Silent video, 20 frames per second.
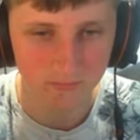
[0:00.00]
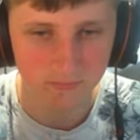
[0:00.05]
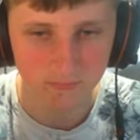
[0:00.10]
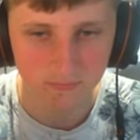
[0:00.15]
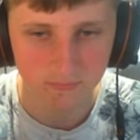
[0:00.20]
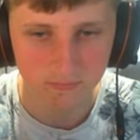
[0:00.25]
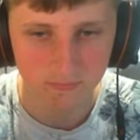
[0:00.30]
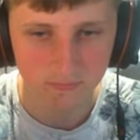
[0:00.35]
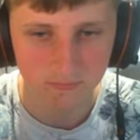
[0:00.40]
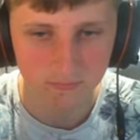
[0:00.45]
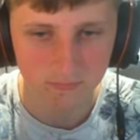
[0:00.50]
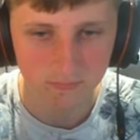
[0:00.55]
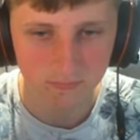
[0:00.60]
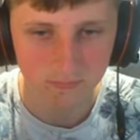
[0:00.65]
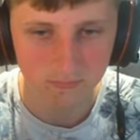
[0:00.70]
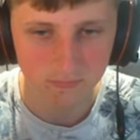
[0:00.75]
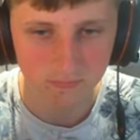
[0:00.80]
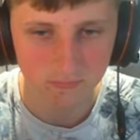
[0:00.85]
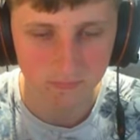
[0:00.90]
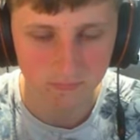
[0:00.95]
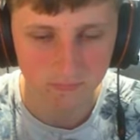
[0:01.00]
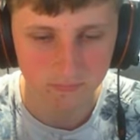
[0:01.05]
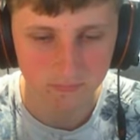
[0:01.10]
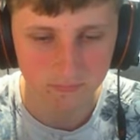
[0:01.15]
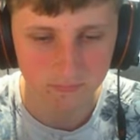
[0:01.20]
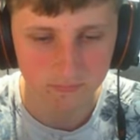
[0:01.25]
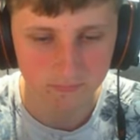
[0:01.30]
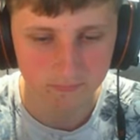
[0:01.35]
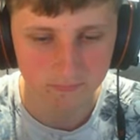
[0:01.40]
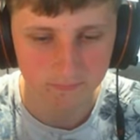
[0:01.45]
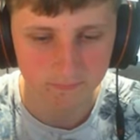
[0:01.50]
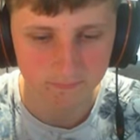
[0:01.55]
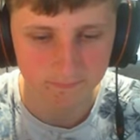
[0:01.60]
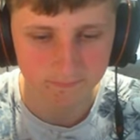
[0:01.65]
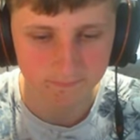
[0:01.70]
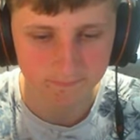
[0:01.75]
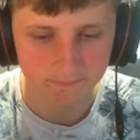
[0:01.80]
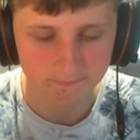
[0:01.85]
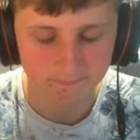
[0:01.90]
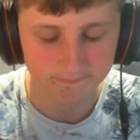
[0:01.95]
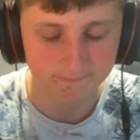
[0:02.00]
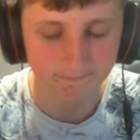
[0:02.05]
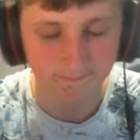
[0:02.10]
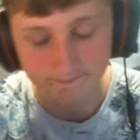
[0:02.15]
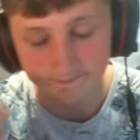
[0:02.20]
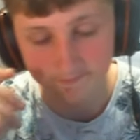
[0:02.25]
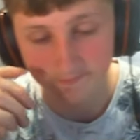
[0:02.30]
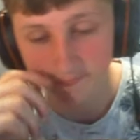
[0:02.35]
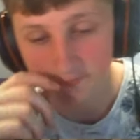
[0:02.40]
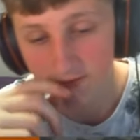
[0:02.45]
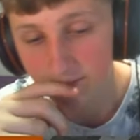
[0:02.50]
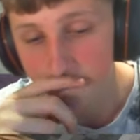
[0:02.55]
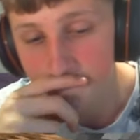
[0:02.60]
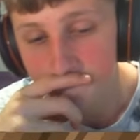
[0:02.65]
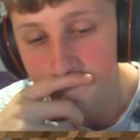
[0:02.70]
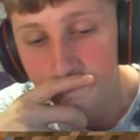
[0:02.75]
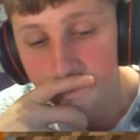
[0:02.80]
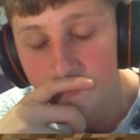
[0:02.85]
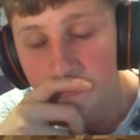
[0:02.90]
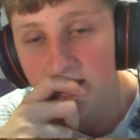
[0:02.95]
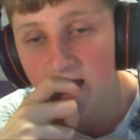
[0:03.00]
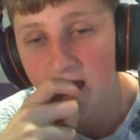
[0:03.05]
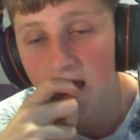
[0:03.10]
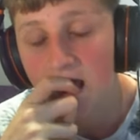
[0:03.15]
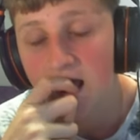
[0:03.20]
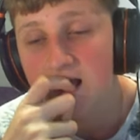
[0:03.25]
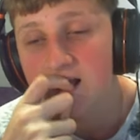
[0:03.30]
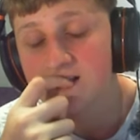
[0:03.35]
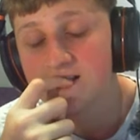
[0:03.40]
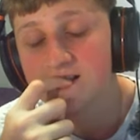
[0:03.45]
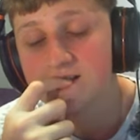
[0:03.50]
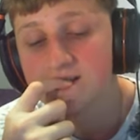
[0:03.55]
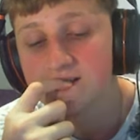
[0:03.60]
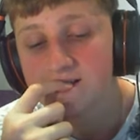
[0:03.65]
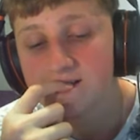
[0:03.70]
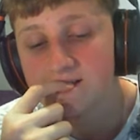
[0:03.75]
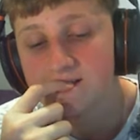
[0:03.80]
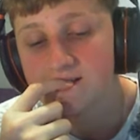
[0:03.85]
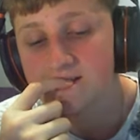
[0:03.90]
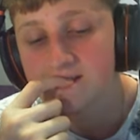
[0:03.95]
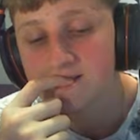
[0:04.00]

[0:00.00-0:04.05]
[no speech]